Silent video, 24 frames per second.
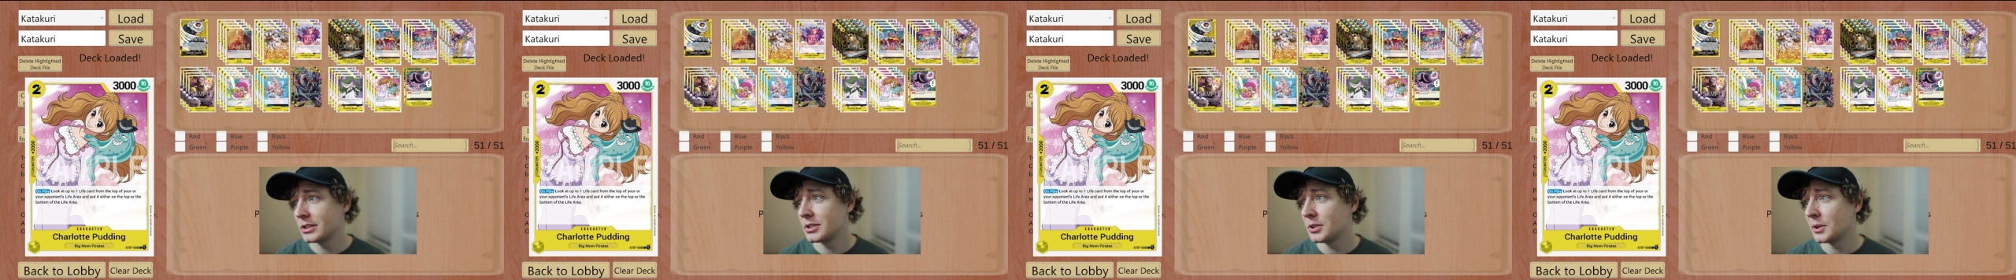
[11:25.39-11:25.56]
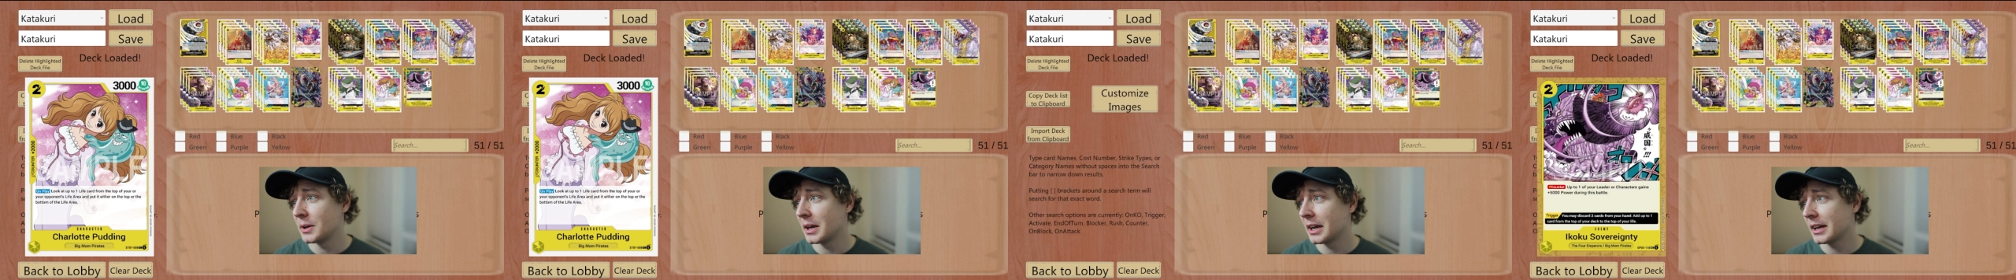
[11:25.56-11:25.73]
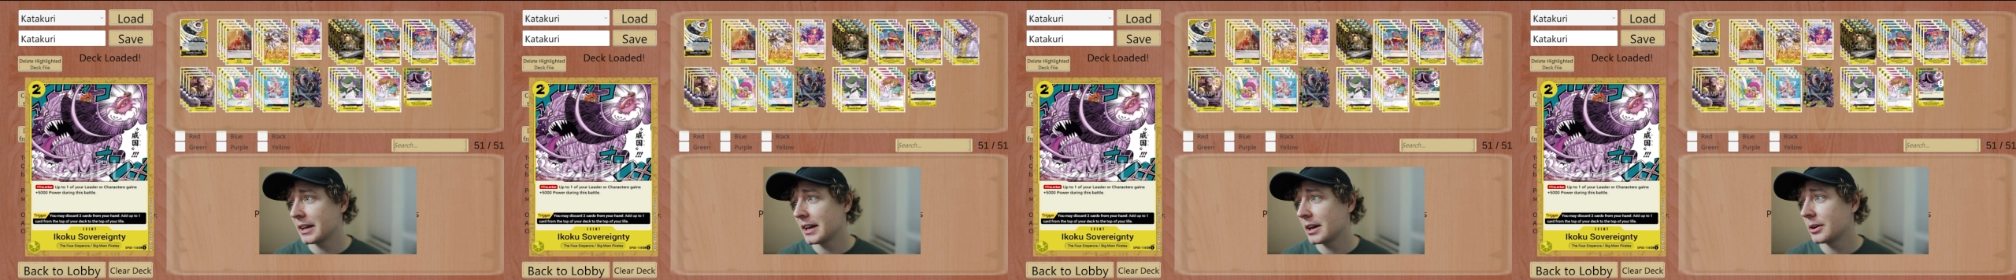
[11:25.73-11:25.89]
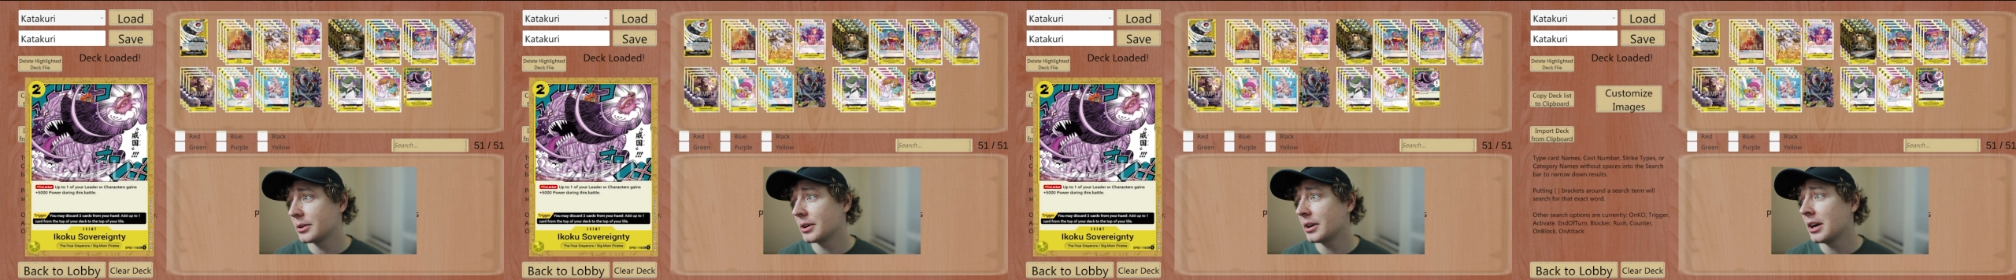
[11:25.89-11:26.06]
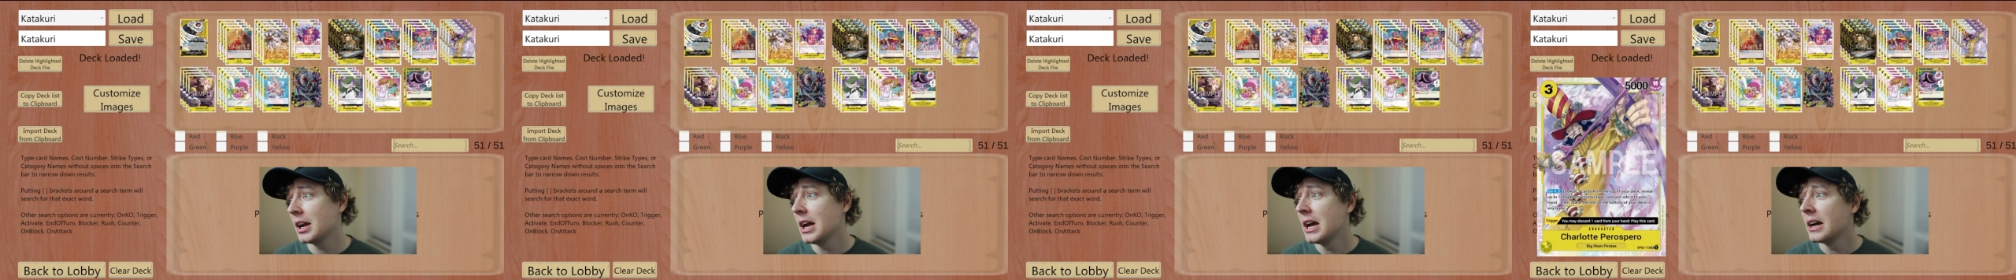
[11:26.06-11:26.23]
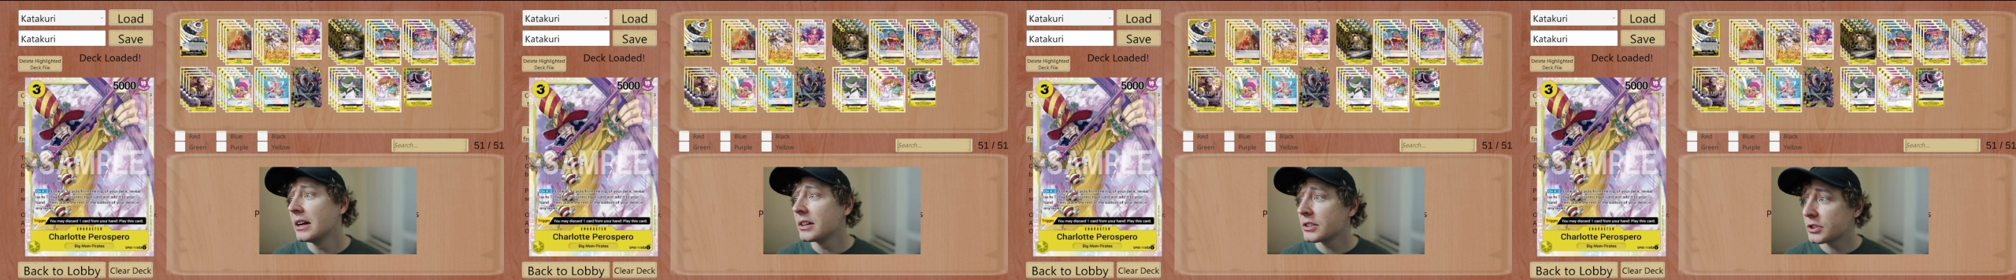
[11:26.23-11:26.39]
2k counter.
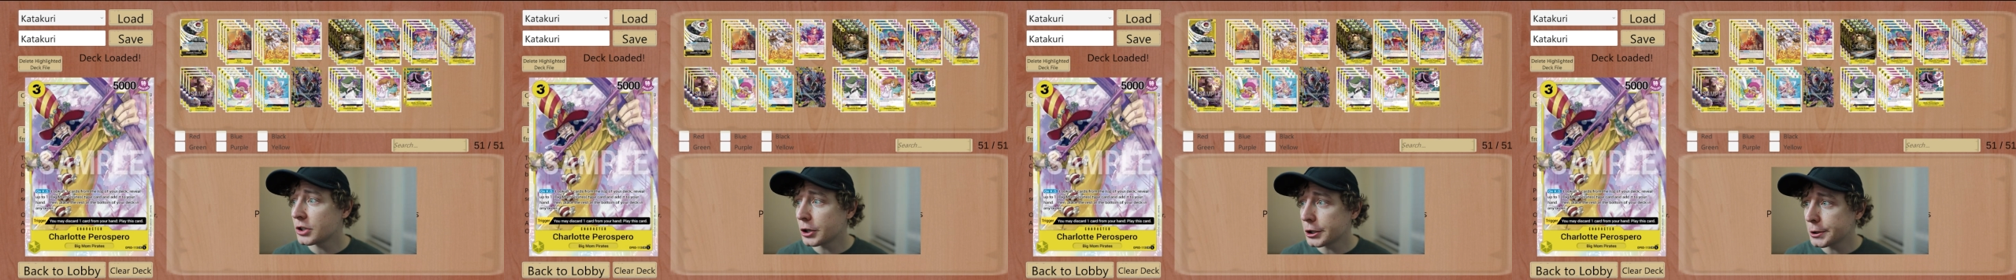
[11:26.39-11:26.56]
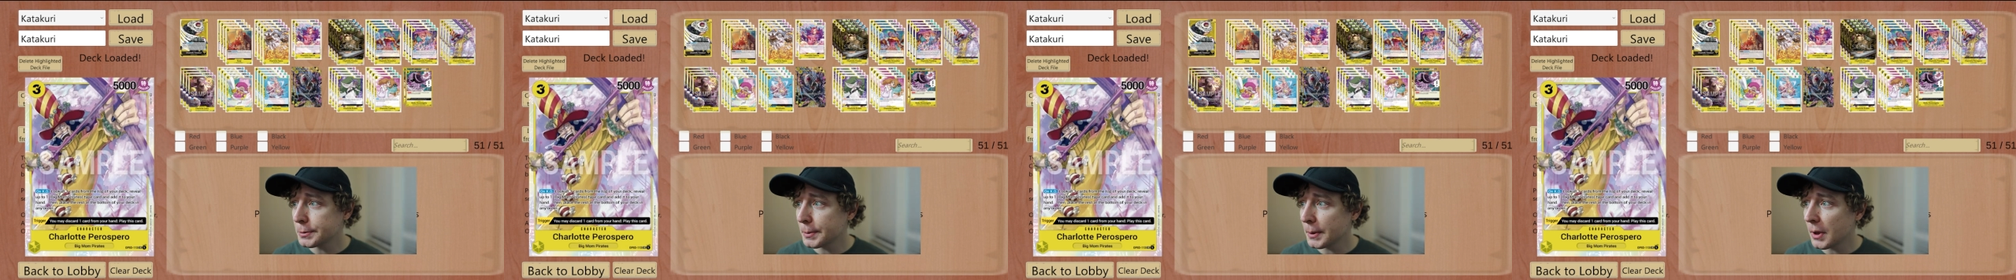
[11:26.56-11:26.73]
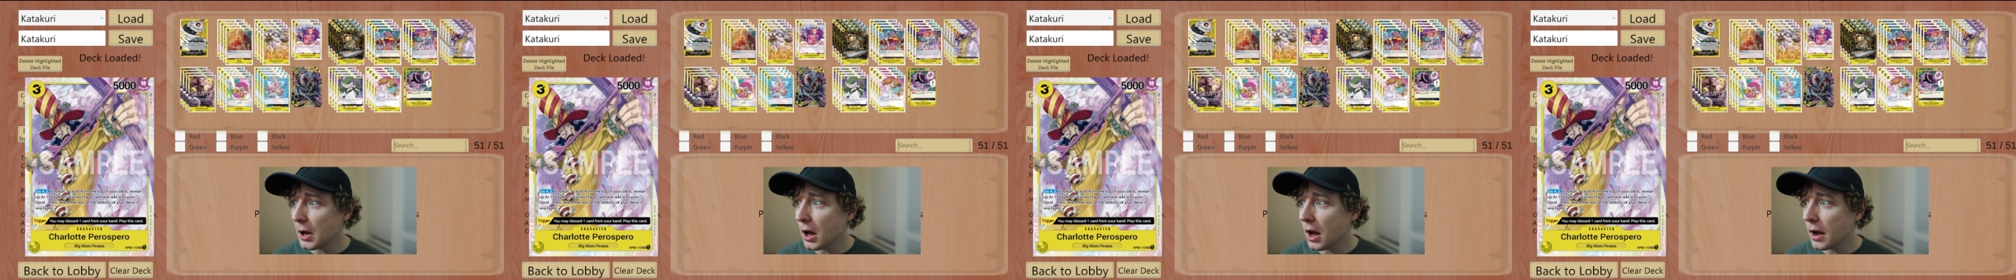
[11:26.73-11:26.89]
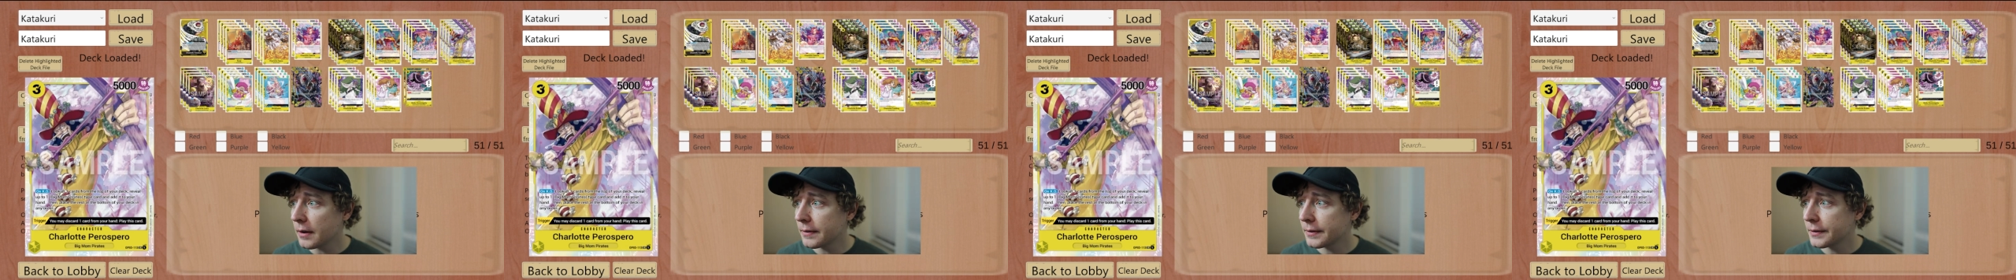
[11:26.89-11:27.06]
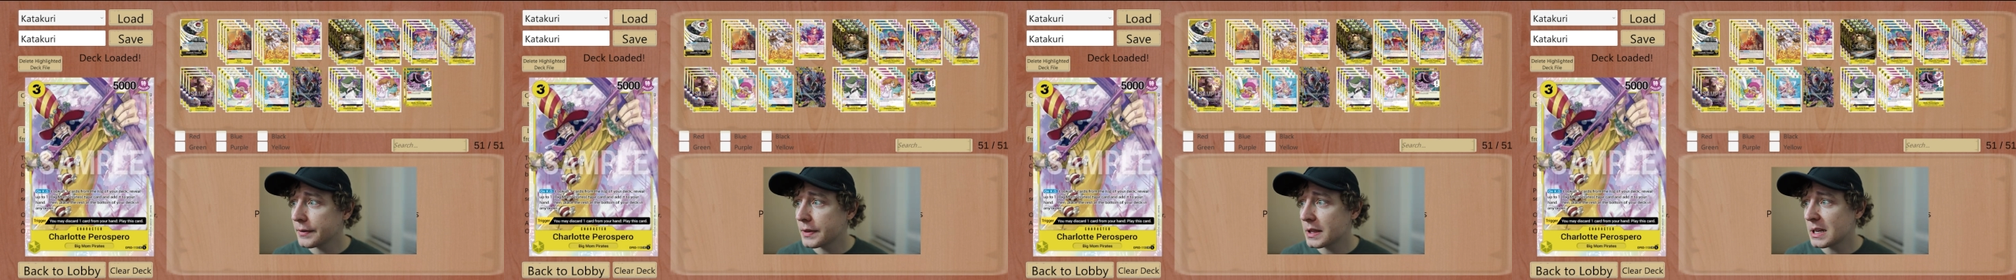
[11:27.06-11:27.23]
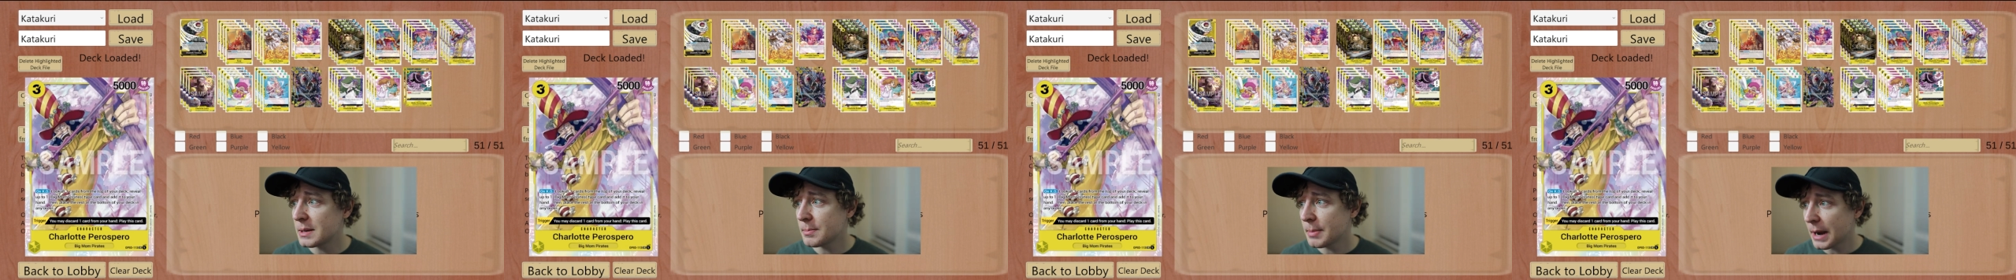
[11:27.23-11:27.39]
Searchable off
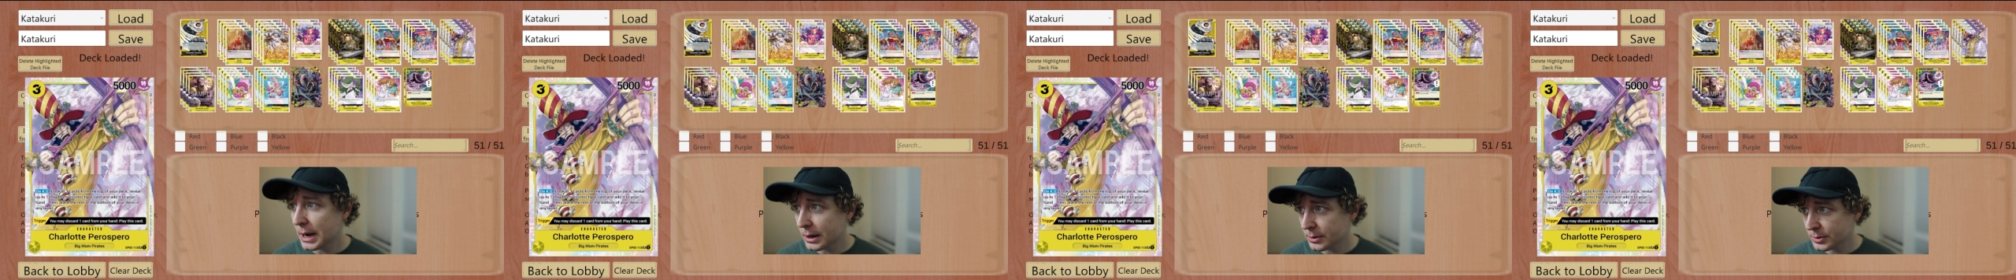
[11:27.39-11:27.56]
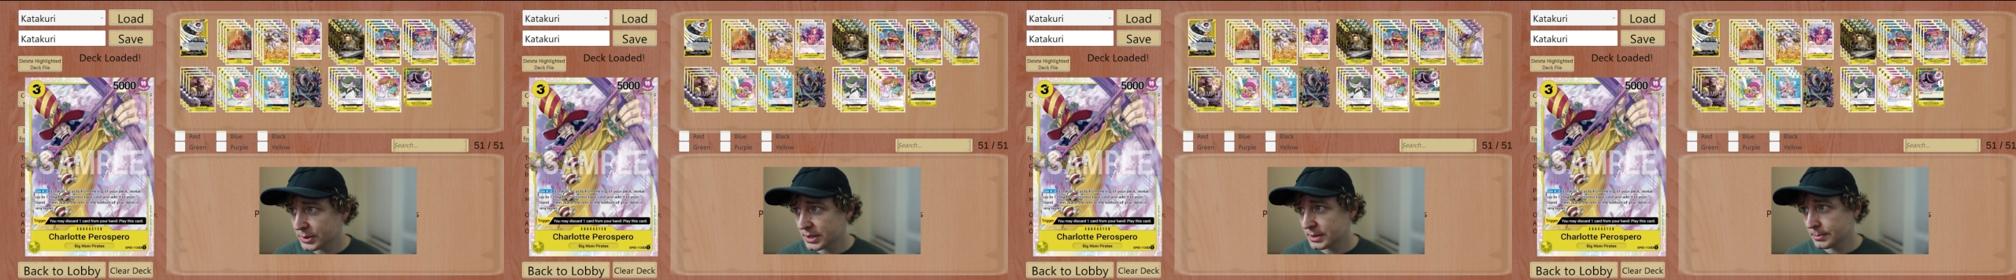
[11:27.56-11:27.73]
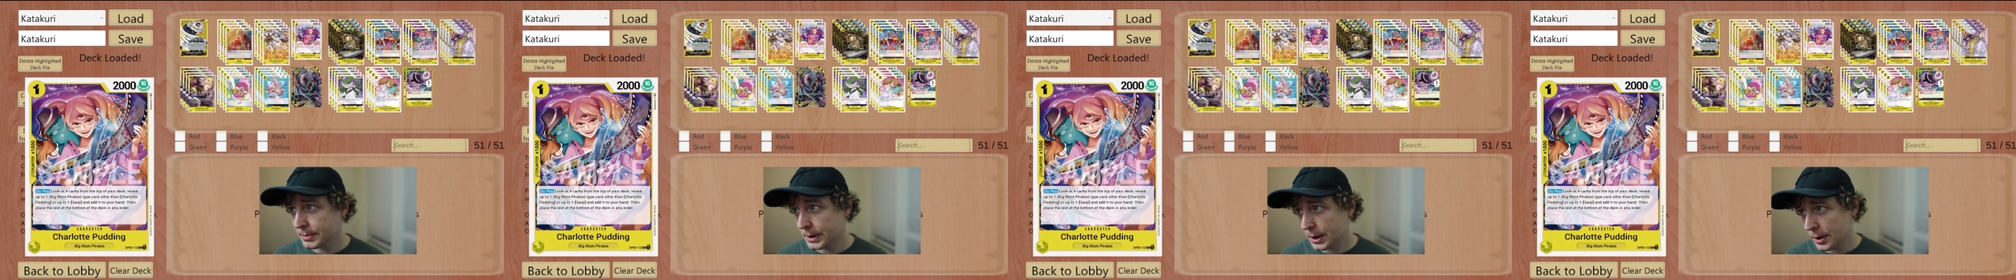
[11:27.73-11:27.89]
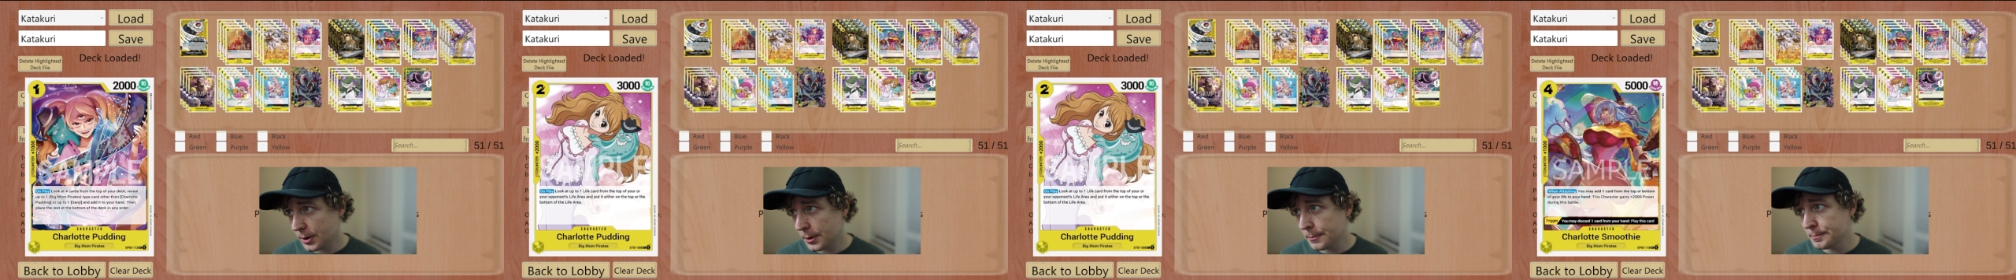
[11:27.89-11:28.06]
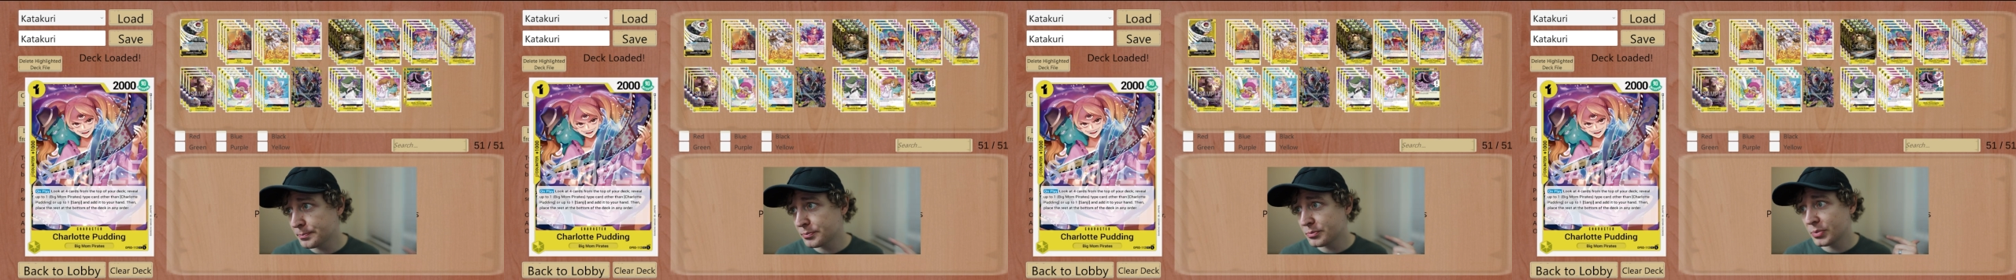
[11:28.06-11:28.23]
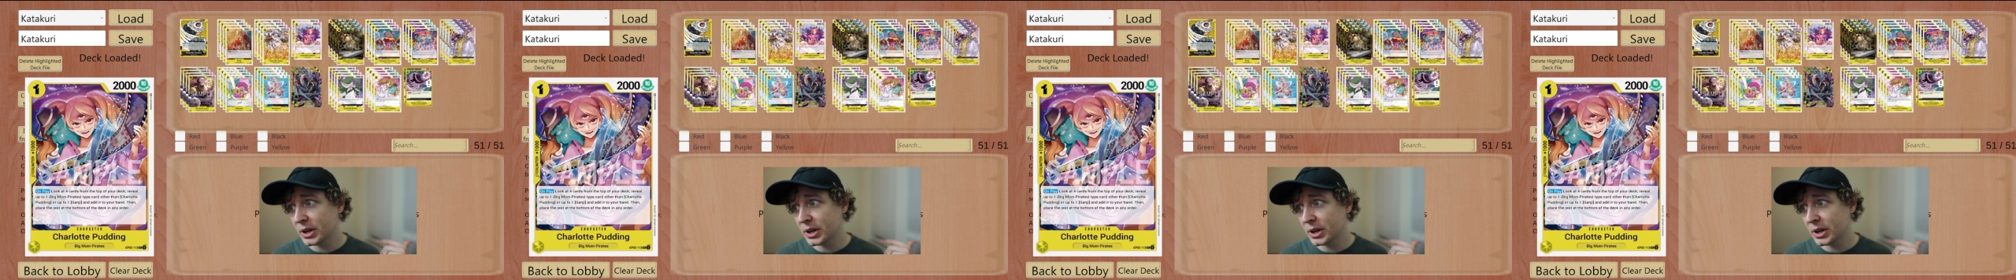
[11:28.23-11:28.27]
of the Paris Sparrow,